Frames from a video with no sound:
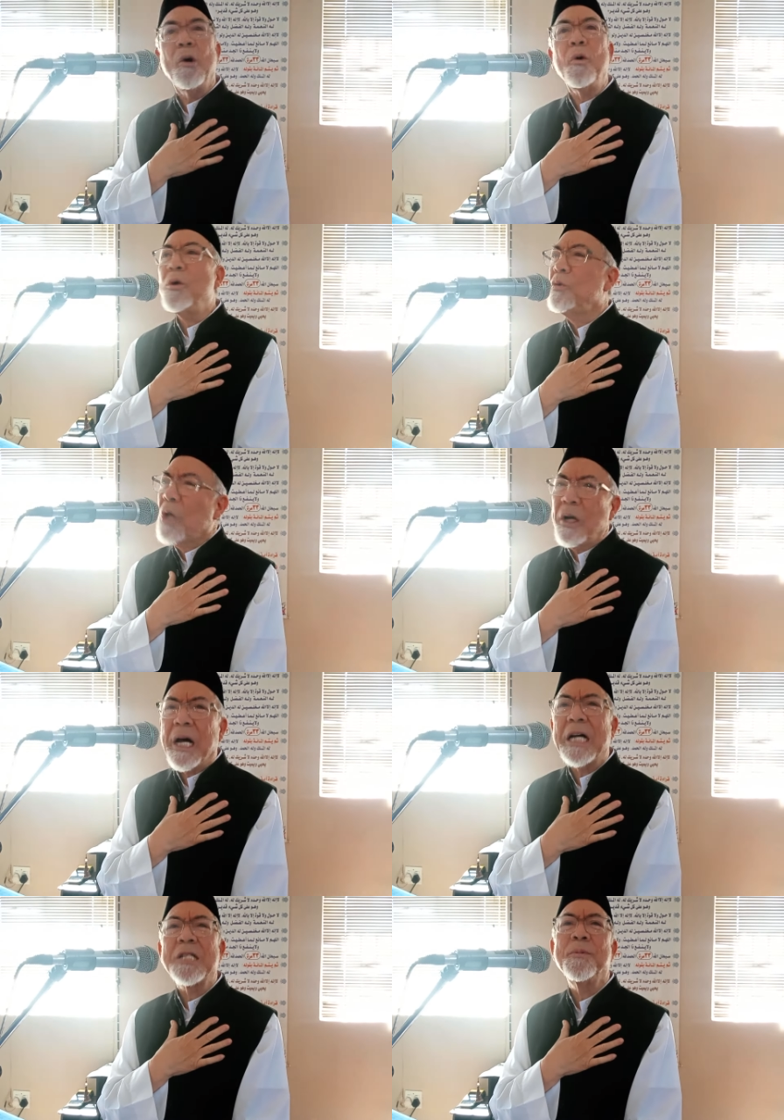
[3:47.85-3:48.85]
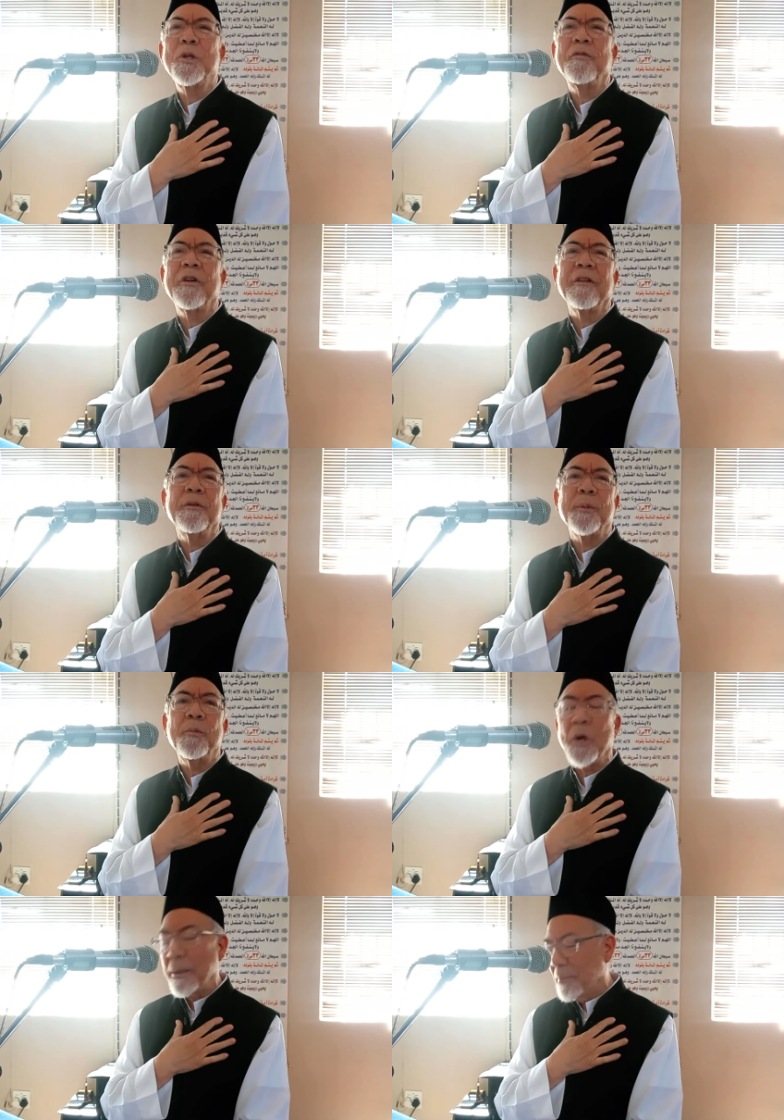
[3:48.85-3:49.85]
Or you don't ask me to forgive him,
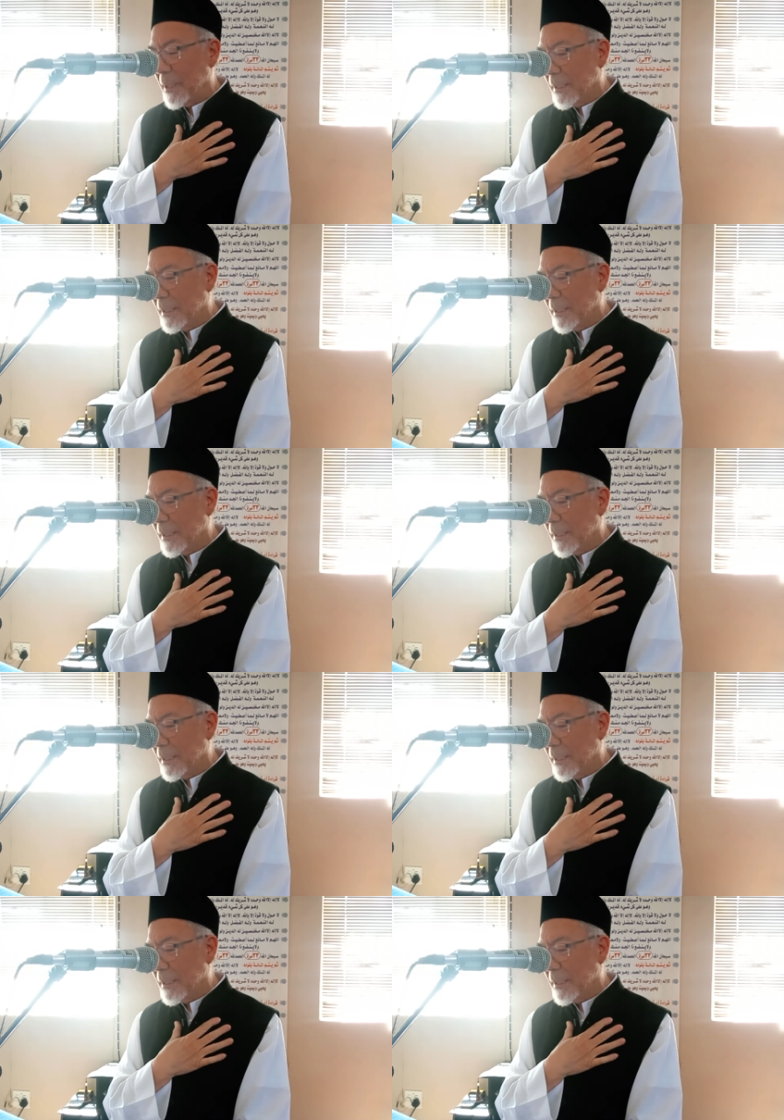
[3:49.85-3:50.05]
Allah.